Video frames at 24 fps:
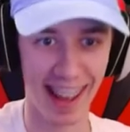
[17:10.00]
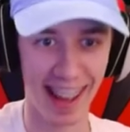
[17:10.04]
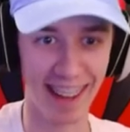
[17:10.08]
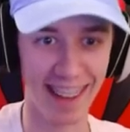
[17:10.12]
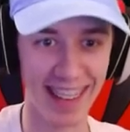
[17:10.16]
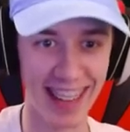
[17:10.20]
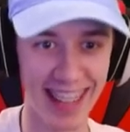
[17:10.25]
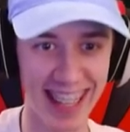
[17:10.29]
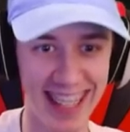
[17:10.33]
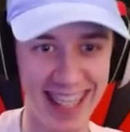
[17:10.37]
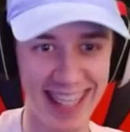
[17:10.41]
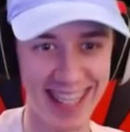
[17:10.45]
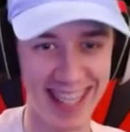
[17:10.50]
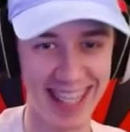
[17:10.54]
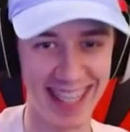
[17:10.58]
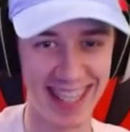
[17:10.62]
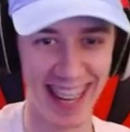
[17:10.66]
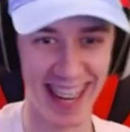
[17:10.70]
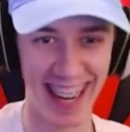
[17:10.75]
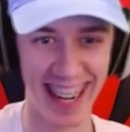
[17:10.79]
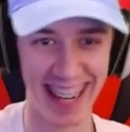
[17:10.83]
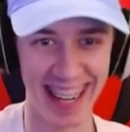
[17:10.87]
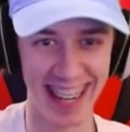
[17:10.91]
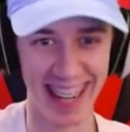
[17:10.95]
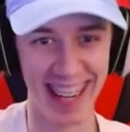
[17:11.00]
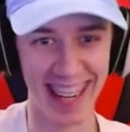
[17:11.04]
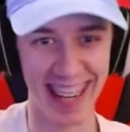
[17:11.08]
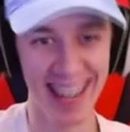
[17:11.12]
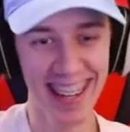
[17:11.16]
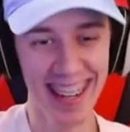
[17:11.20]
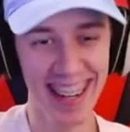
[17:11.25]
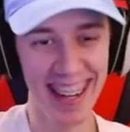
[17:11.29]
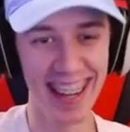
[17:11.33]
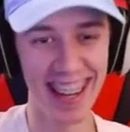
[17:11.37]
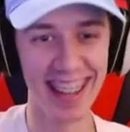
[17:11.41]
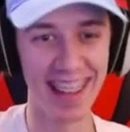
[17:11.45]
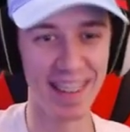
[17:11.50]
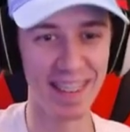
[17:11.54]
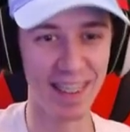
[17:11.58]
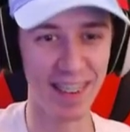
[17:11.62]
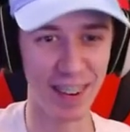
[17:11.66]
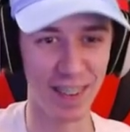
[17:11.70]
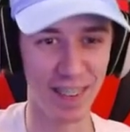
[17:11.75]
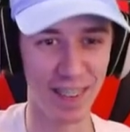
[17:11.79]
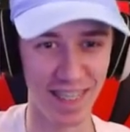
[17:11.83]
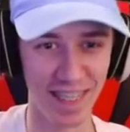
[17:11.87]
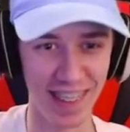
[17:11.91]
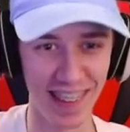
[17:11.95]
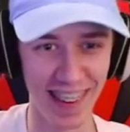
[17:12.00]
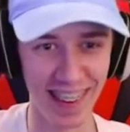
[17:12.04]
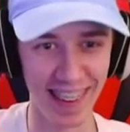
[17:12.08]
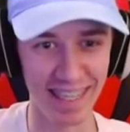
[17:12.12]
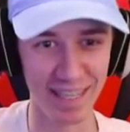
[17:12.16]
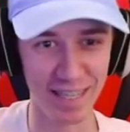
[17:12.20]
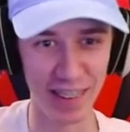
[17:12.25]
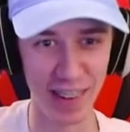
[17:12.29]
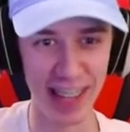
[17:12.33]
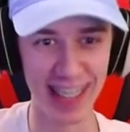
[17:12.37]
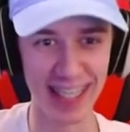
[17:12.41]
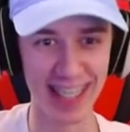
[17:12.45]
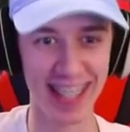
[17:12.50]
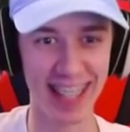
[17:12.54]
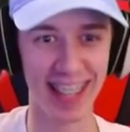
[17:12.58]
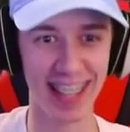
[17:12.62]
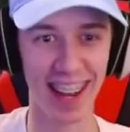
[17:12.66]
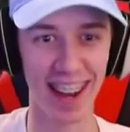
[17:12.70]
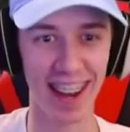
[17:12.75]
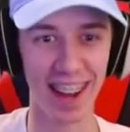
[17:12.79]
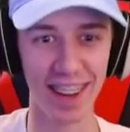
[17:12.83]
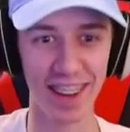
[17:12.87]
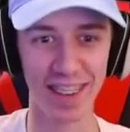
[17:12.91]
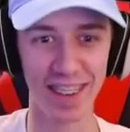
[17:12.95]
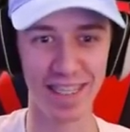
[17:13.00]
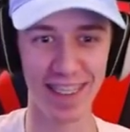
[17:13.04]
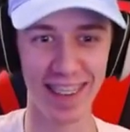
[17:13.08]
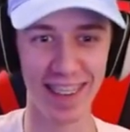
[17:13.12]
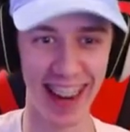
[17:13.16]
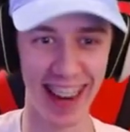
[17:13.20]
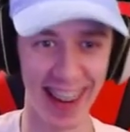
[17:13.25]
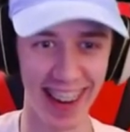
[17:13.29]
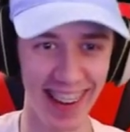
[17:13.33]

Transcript: Alex is just hiding in the corner, facing the other way.